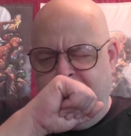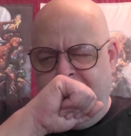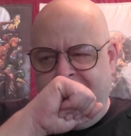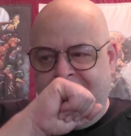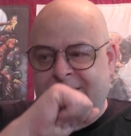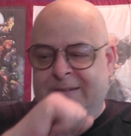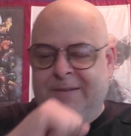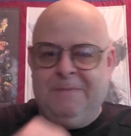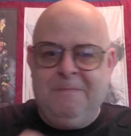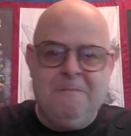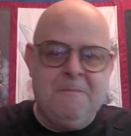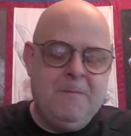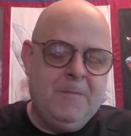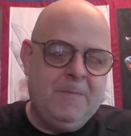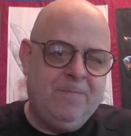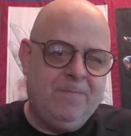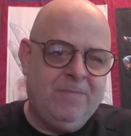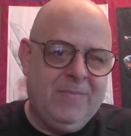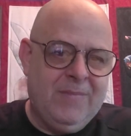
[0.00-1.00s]
And
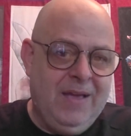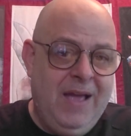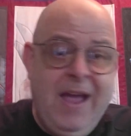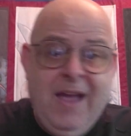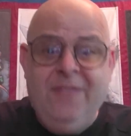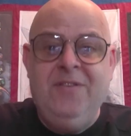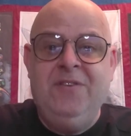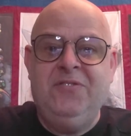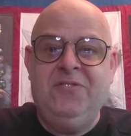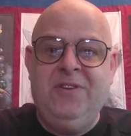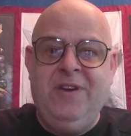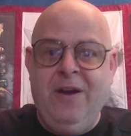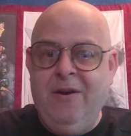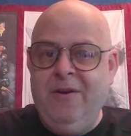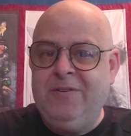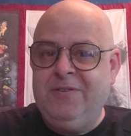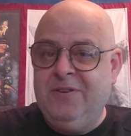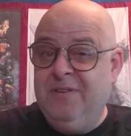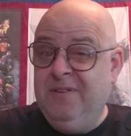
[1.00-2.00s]
there's a
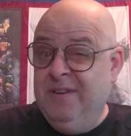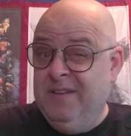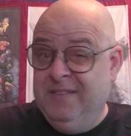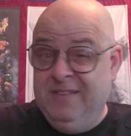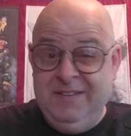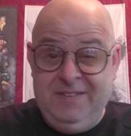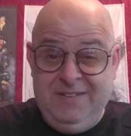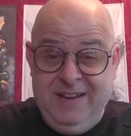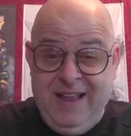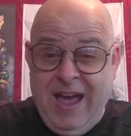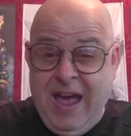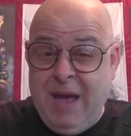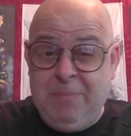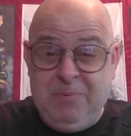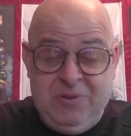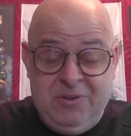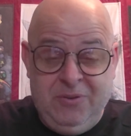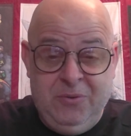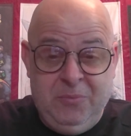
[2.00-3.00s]
character that's
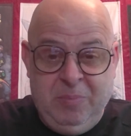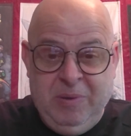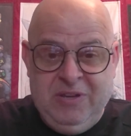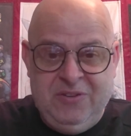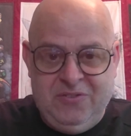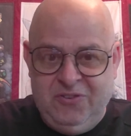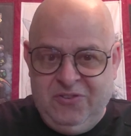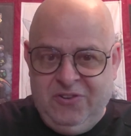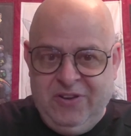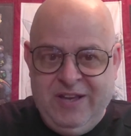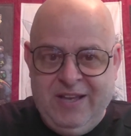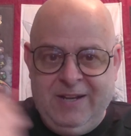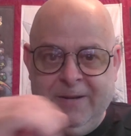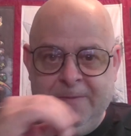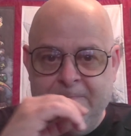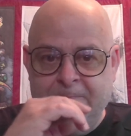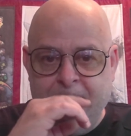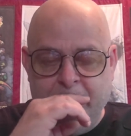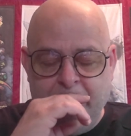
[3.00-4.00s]
absolute piece of shit
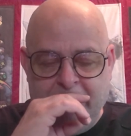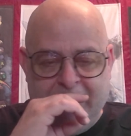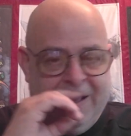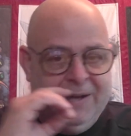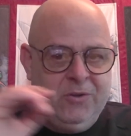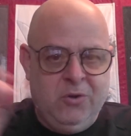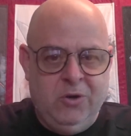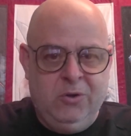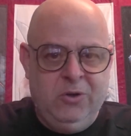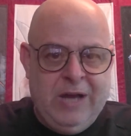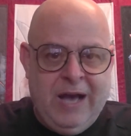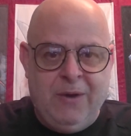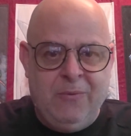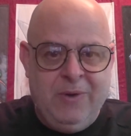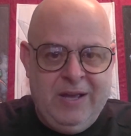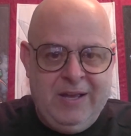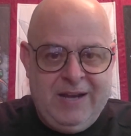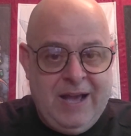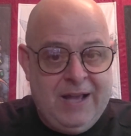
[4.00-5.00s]
and could not
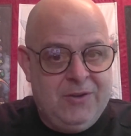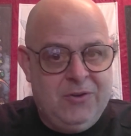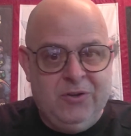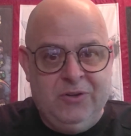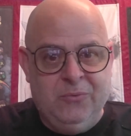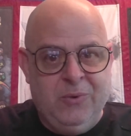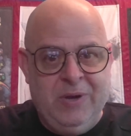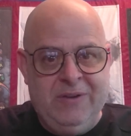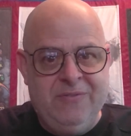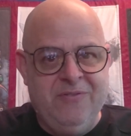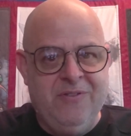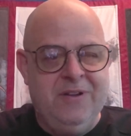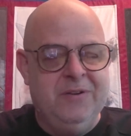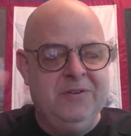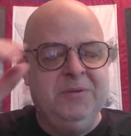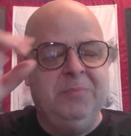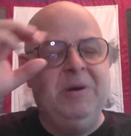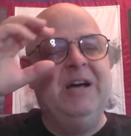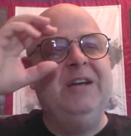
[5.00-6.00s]
wait. I couldn't wait for their
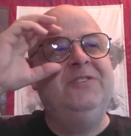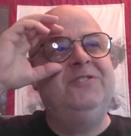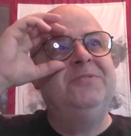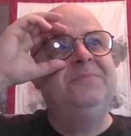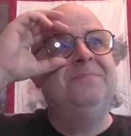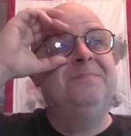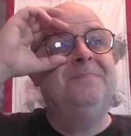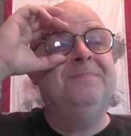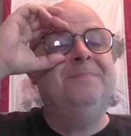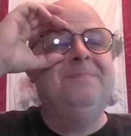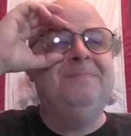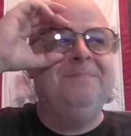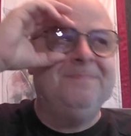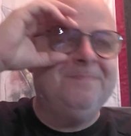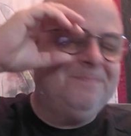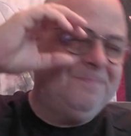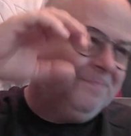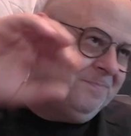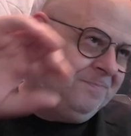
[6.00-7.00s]
demise.
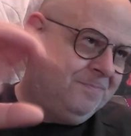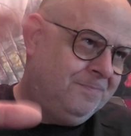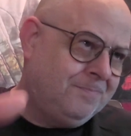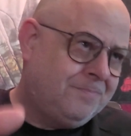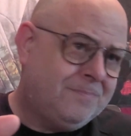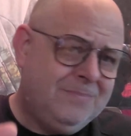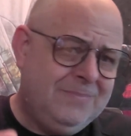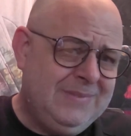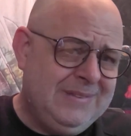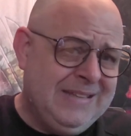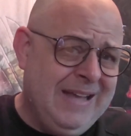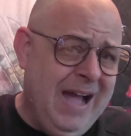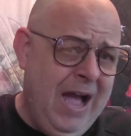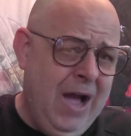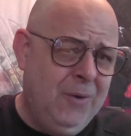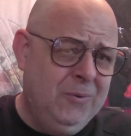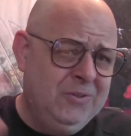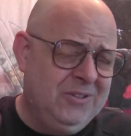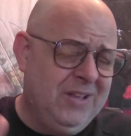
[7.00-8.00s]

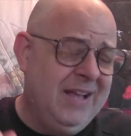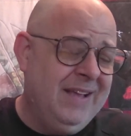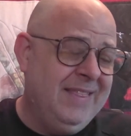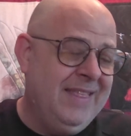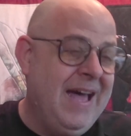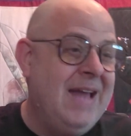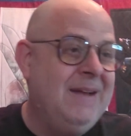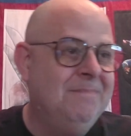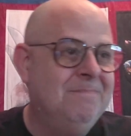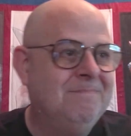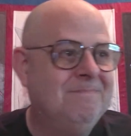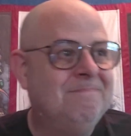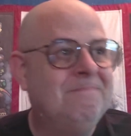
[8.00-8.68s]
I always like that.